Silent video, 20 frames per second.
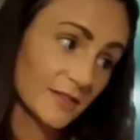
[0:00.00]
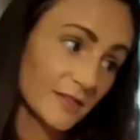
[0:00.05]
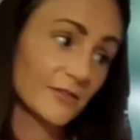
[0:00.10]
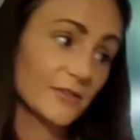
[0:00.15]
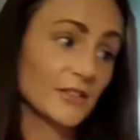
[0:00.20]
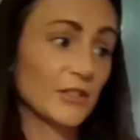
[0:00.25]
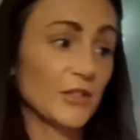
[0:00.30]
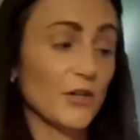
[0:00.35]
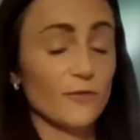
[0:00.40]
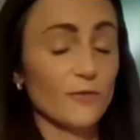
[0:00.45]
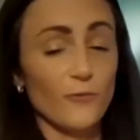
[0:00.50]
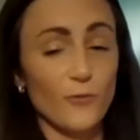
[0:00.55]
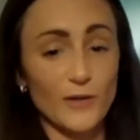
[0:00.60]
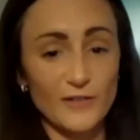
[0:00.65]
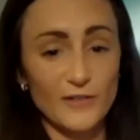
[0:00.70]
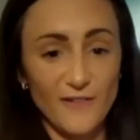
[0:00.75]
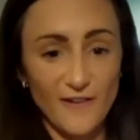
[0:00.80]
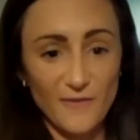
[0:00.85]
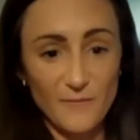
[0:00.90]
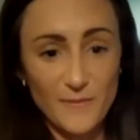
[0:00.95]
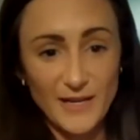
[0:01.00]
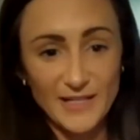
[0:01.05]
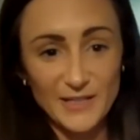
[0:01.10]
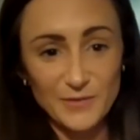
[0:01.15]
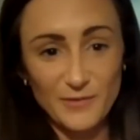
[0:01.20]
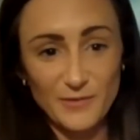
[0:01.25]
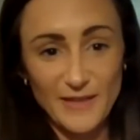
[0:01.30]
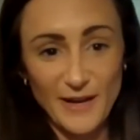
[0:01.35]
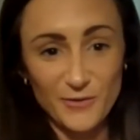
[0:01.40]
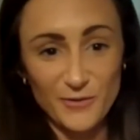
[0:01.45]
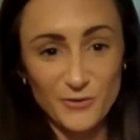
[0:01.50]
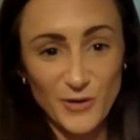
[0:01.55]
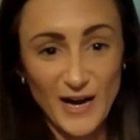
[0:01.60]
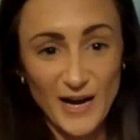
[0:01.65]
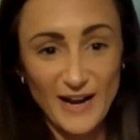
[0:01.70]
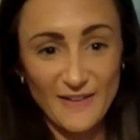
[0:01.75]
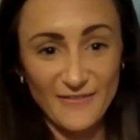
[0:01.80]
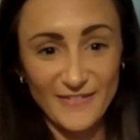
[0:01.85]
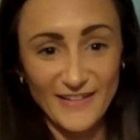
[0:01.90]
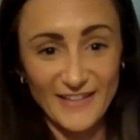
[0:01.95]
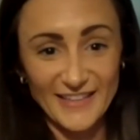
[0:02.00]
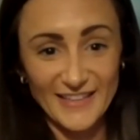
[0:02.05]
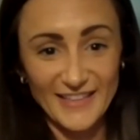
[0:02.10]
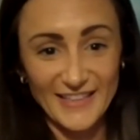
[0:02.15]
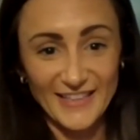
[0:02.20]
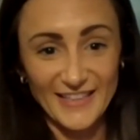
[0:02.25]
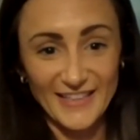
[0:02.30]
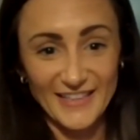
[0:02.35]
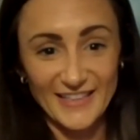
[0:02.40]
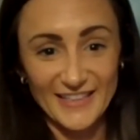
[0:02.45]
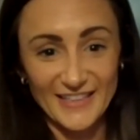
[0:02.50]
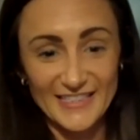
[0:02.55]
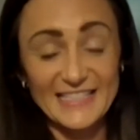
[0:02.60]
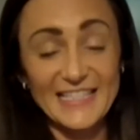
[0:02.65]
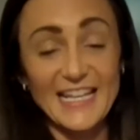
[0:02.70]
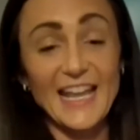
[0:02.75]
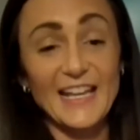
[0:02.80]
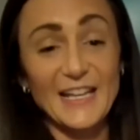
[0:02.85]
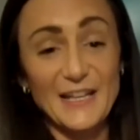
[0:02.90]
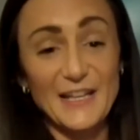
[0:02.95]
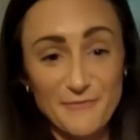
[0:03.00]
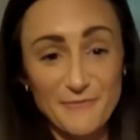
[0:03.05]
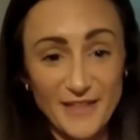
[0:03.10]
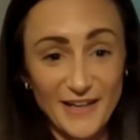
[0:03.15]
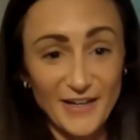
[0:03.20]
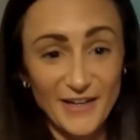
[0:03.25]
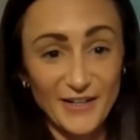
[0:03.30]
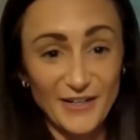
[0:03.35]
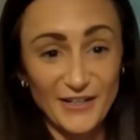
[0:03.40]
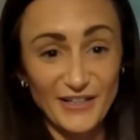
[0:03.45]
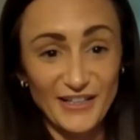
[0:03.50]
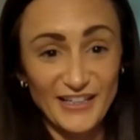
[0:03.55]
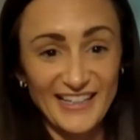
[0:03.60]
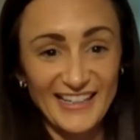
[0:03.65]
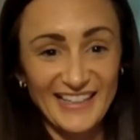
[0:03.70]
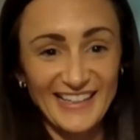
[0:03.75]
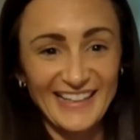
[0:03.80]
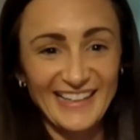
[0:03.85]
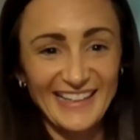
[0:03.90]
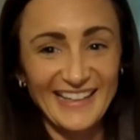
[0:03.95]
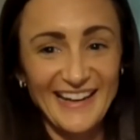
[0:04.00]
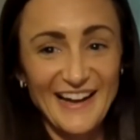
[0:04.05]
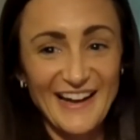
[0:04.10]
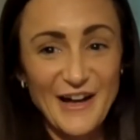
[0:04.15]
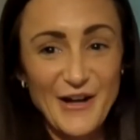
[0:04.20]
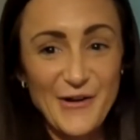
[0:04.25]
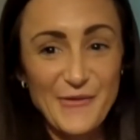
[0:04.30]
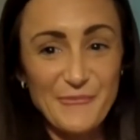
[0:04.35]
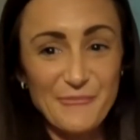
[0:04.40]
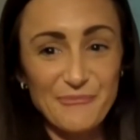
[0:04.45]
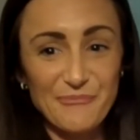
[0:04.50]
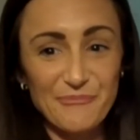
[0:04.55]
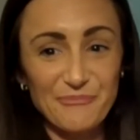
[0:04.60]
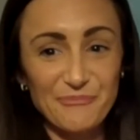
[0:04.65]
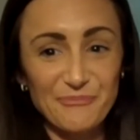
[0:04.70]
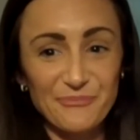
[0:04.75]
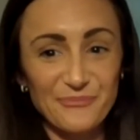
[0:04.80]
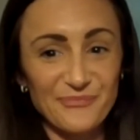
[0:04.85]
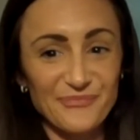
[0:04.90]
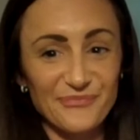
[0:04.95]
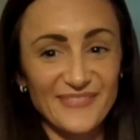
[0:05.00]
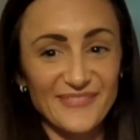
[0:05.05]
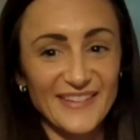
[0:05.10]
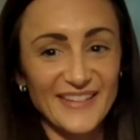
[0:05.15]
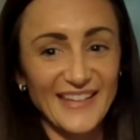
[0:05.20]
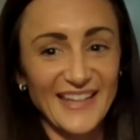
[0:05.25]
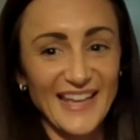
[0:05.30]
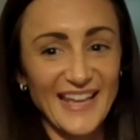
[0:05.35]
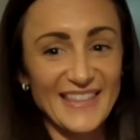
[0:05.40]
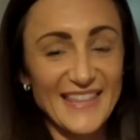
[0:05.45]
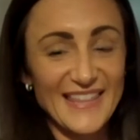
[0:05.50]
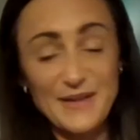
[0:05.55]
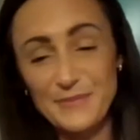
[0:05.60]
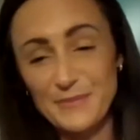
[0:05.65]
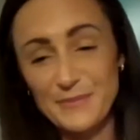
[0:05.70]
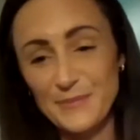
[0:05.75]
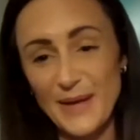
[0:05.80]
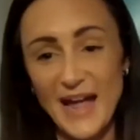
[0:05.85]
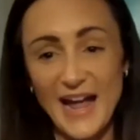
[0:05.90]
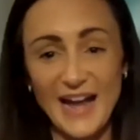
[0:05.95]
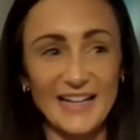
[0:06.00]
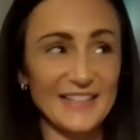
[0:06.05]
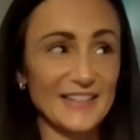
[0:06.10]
45 minutes without traffic to take him there, and then back.